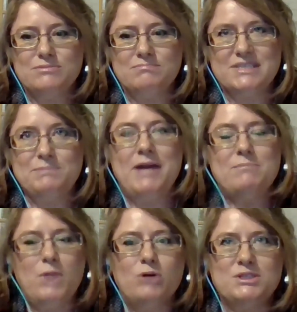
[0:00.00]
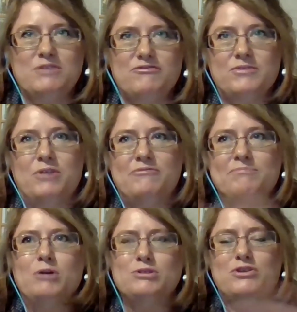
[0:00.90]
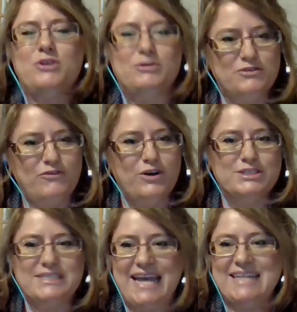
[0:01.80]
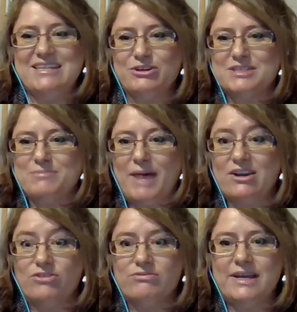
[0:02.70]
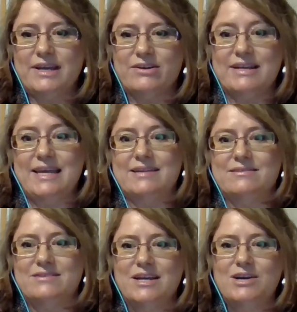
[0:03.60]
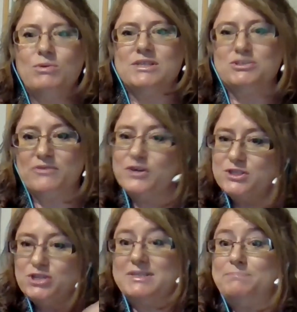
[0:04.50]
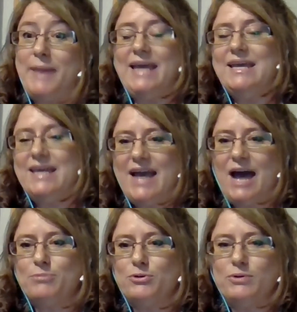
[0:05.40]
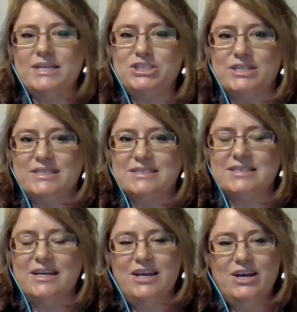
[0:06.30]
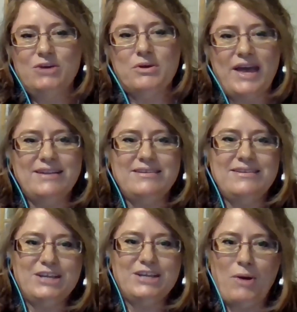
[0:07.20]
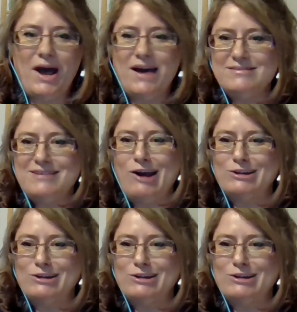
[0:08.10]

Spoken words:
spent most of those first 10 years of my career in what's referred to as banking operations. Well, then, our